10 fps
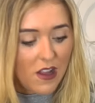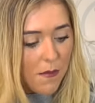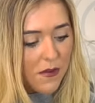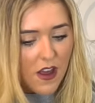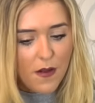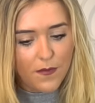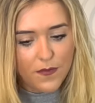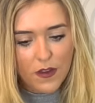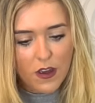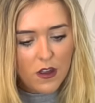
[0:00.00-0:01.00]
lip
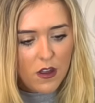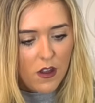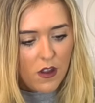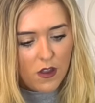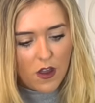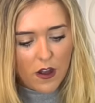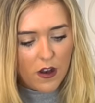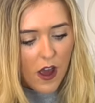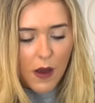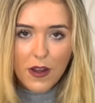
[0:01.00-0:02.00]
set,
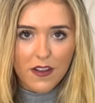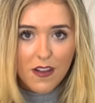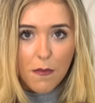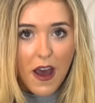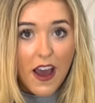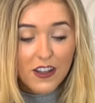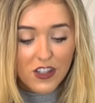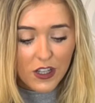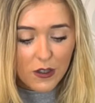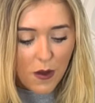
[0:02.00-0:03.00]
and how nice is the
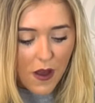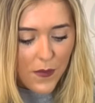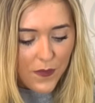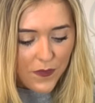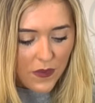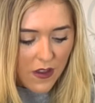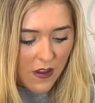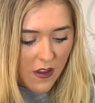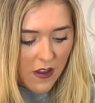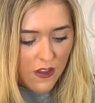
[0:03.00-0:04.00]
packaging as well.
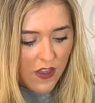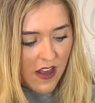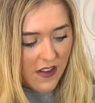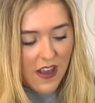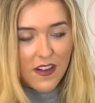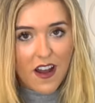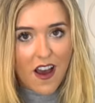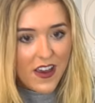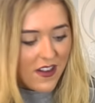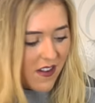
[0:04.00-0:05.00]
This is an eye